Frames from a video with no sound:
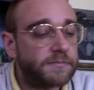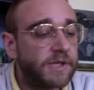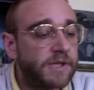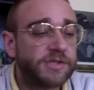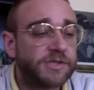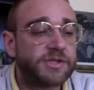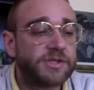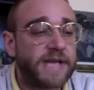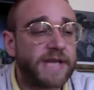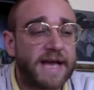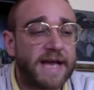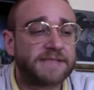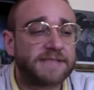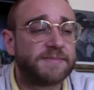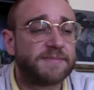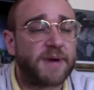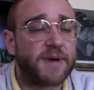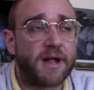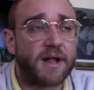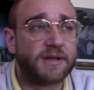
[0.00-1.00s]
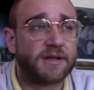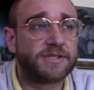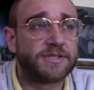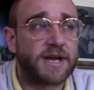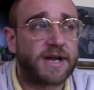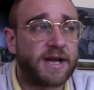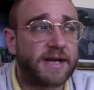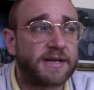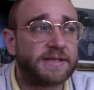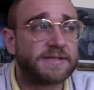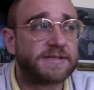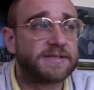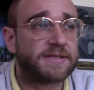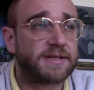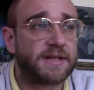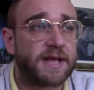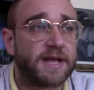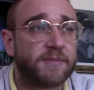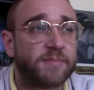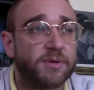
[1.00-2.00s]
She has apologized to
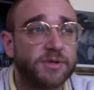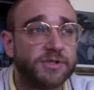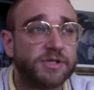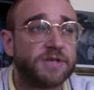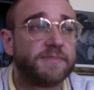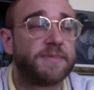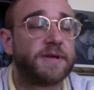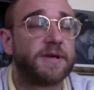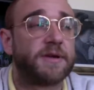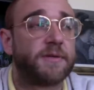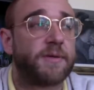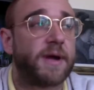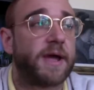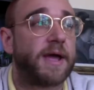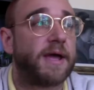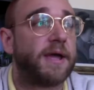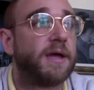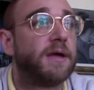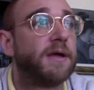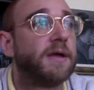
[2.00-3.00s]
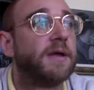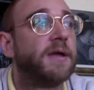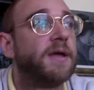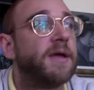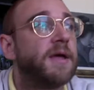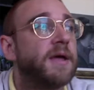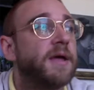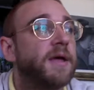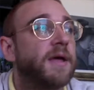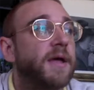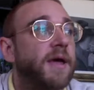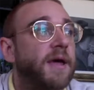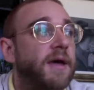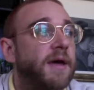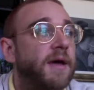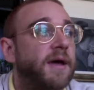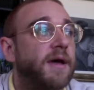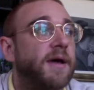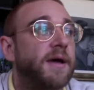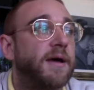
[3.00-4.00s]
like pushing me away.
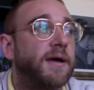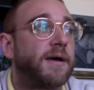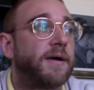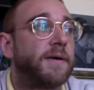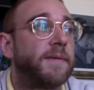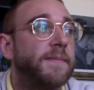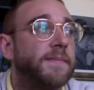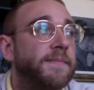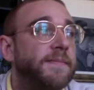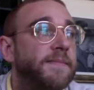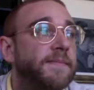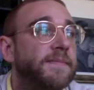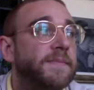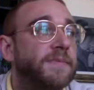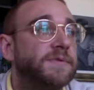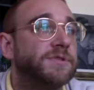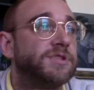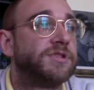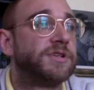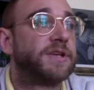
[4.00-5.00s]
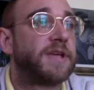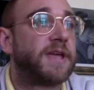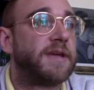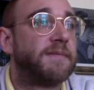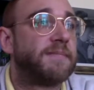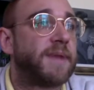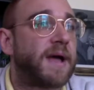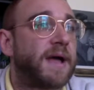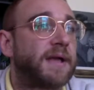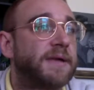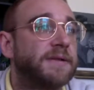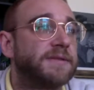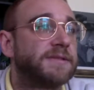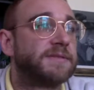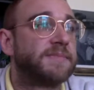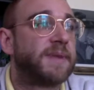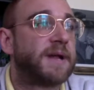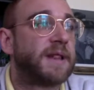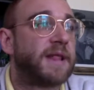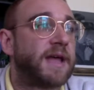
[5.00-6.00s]
And she came back into
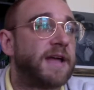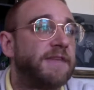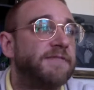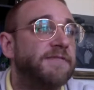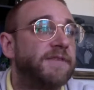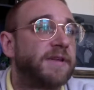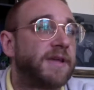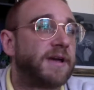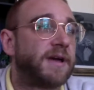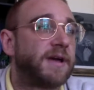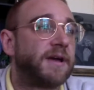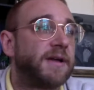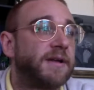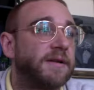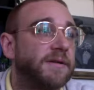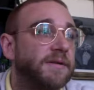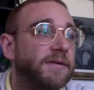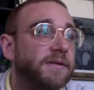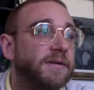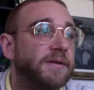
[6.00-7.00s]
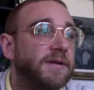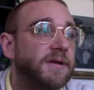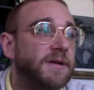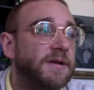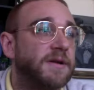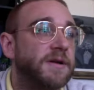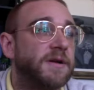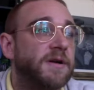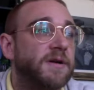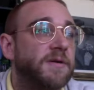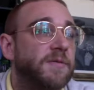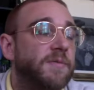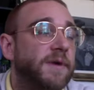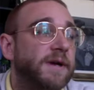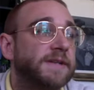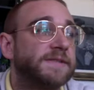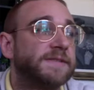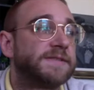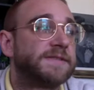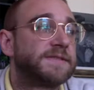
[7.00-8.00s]
my life again
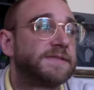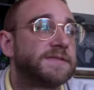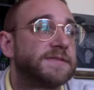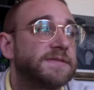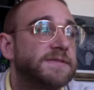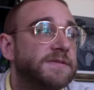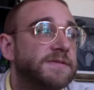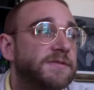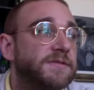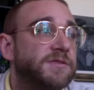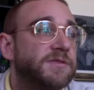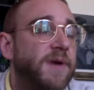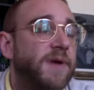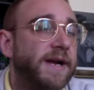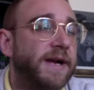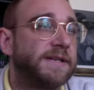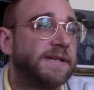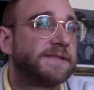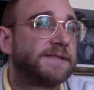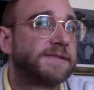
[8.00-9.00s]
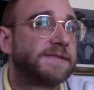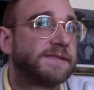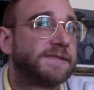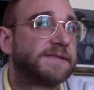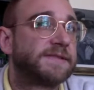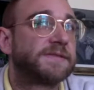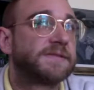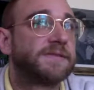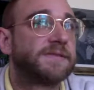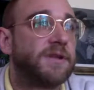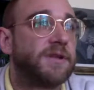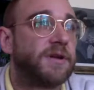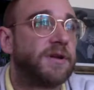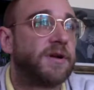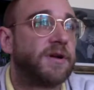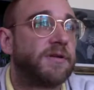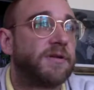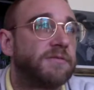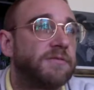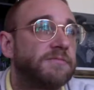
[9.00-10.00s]
once or twice,
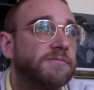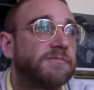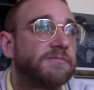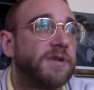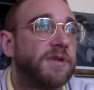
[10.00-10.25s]
and